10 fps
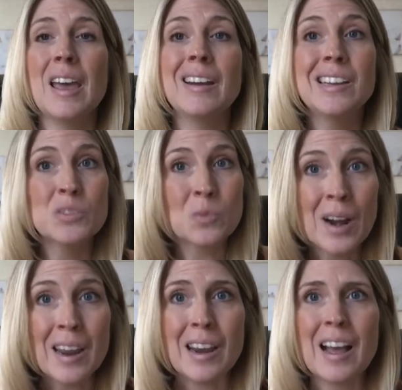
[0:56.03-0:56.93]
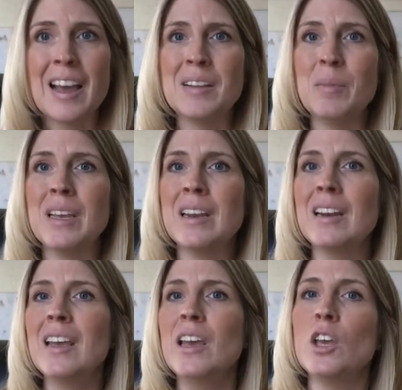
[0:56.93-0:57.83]
And he's right. I
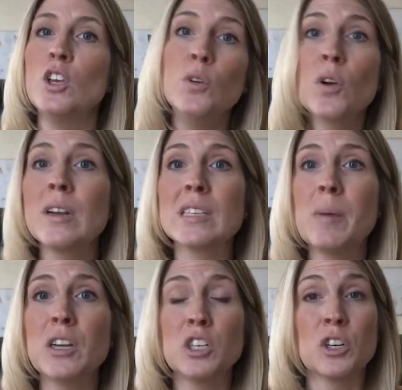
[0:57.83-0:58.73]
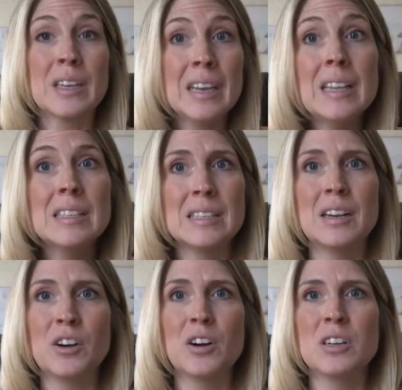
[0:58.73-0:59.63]
mean, you don't expect your kid
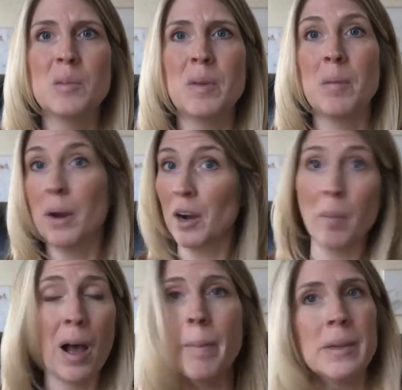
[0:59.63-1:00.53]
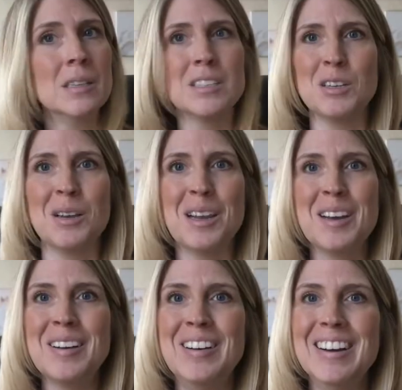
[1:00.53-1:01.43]
sitter to be Mary Poppins, do
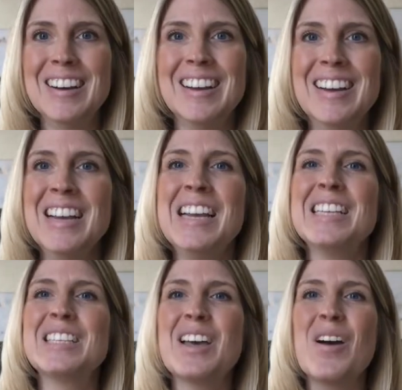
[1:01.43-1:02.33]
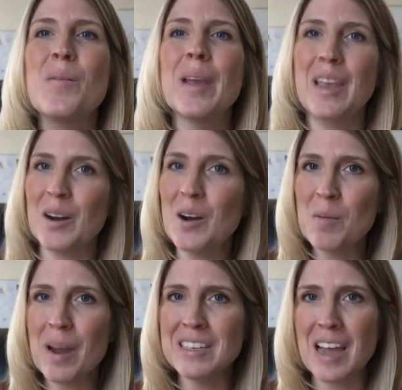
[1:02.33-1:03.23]
you? so here are
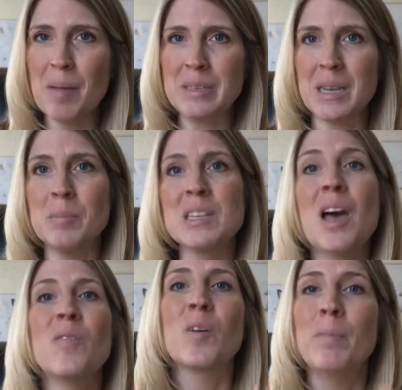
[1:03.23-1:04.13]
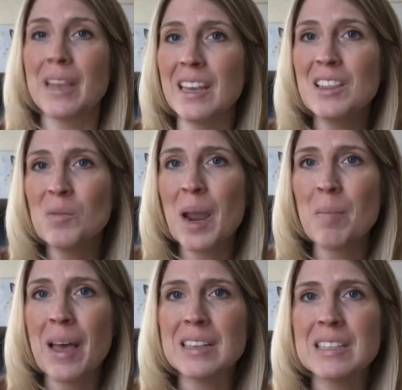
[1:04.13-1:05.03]
my top tips for picking the
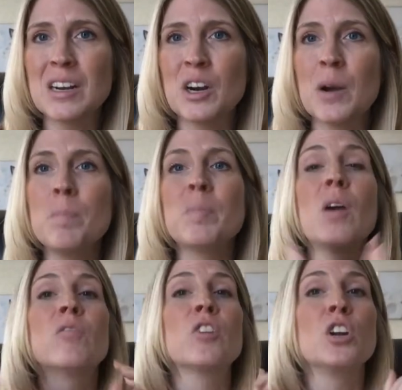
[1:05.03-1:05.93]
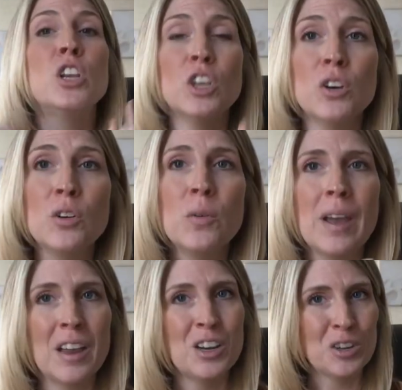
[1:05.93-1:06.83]
right pet sitter for you
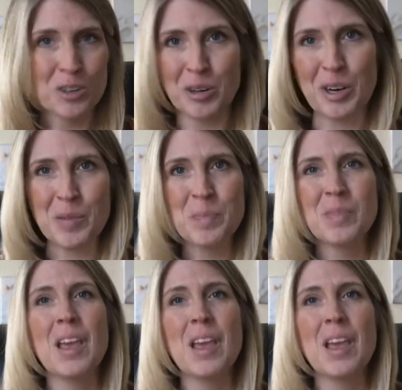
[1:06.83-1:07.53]
and your crew.